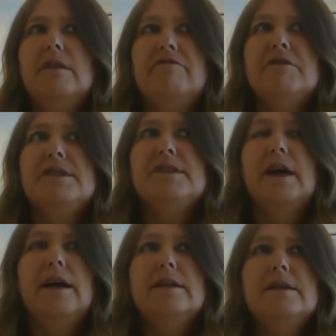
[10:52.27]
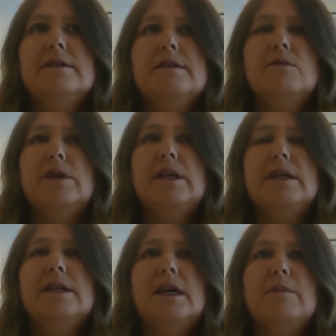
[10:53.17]
For starters, we needed
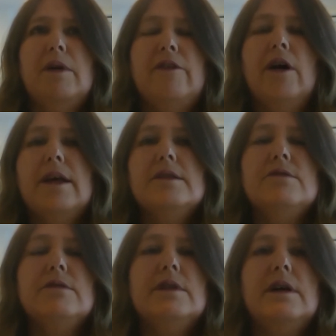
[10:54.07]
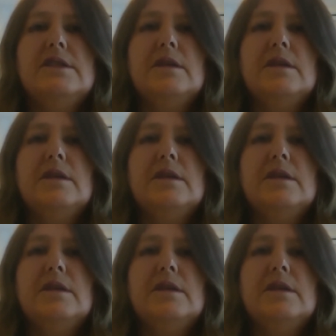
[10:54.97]
to get my finance organised.